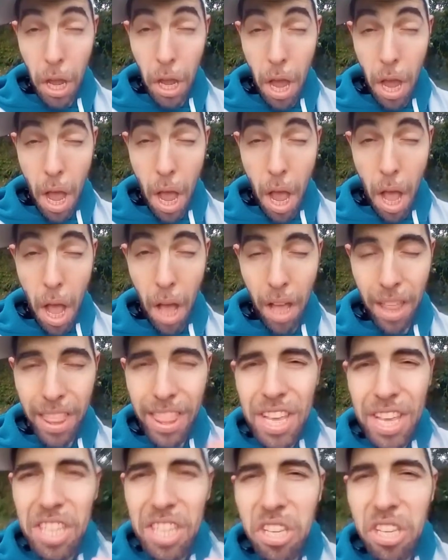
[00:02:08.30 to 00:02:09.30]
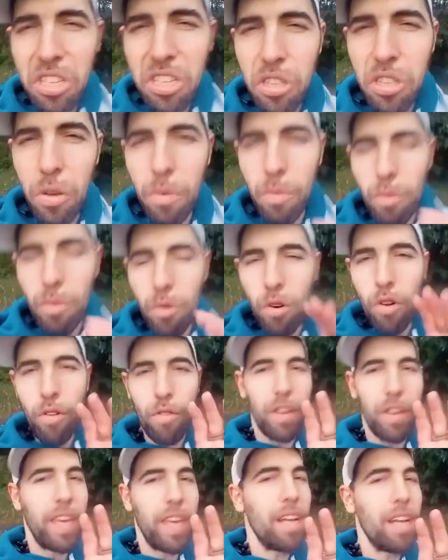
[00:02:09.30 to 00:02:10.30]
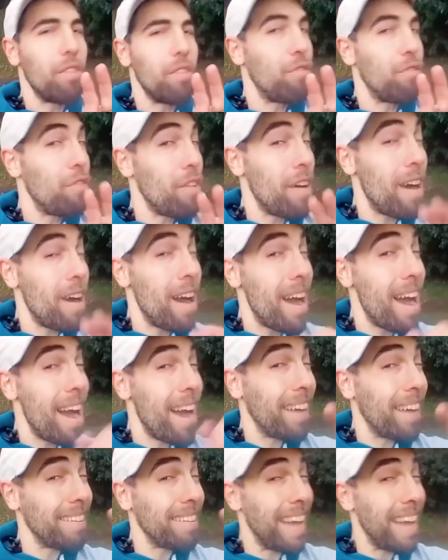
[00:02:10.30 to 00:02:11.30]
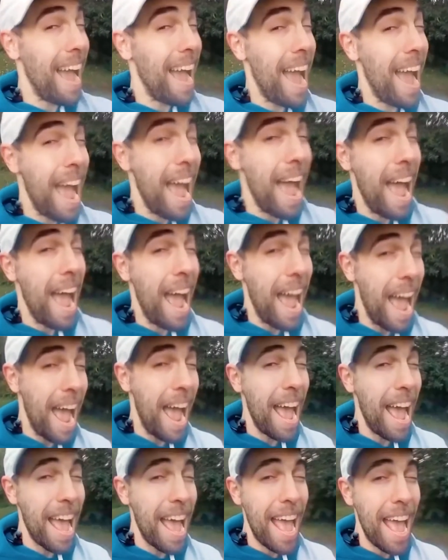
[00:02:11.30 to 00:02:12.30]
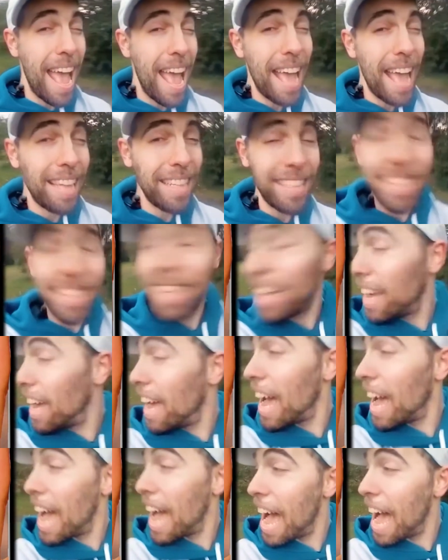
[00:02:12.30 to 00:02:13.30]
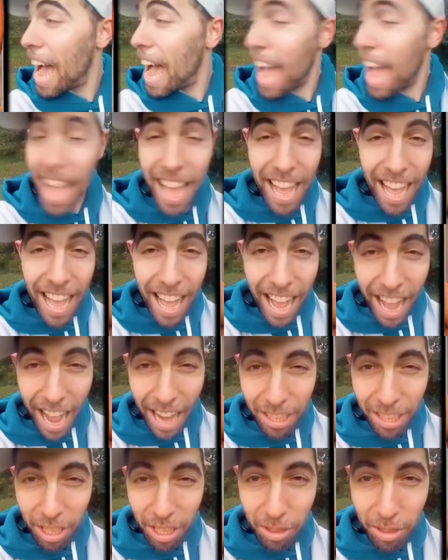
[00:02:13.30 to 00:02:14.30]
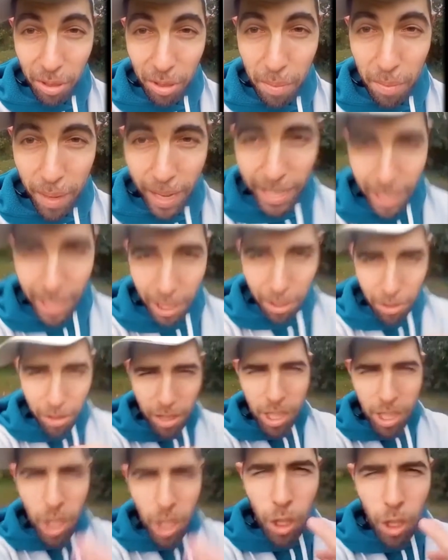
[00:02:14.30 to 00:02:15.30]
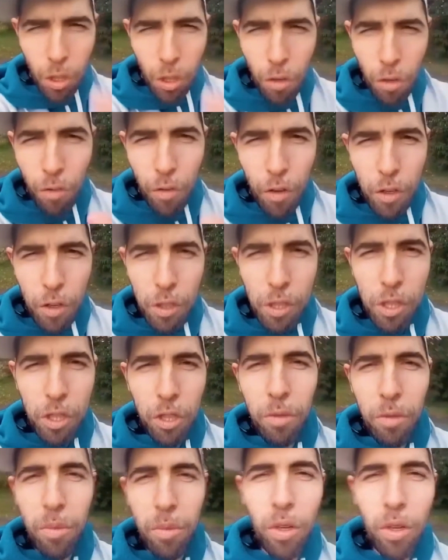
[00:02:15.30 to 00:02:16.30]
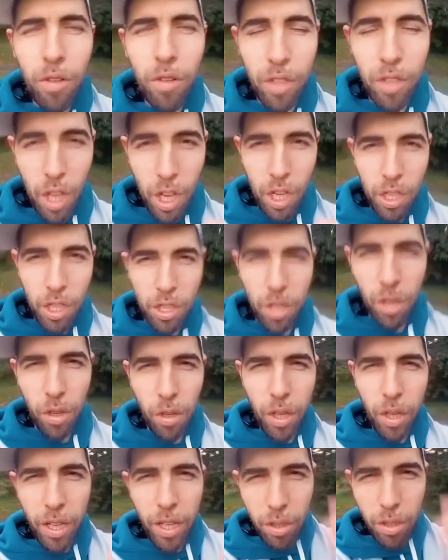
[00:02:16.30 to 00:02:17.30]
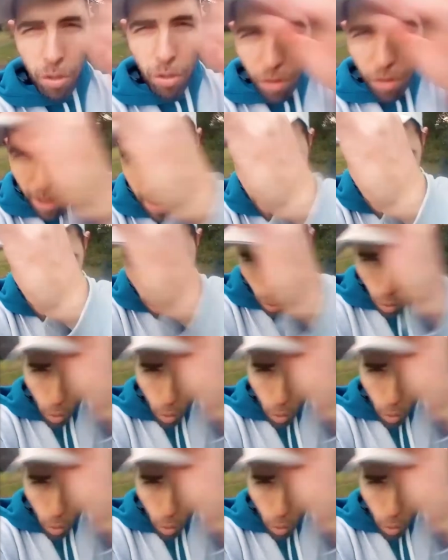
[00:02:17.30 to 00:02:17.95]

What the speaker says: Yeah. This is the move, heel 5. And I just remind you, these are universal moves, so you can do them